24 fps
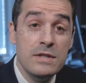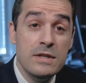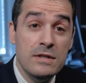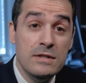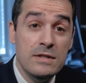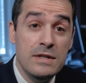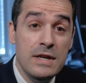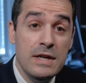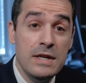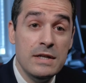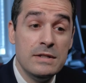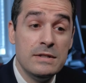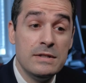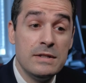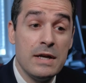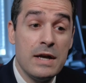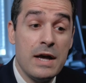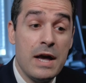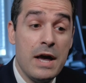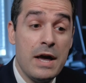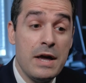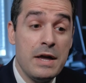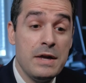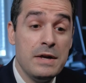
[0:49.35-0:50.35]
disease
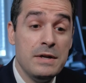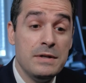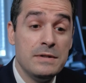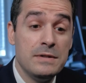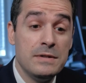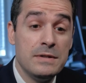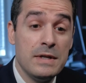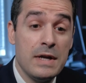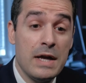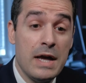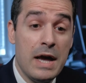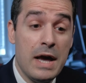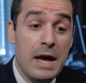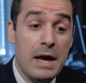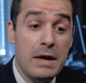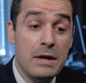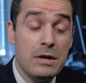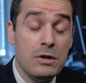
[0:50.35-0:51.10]
uh, is uh,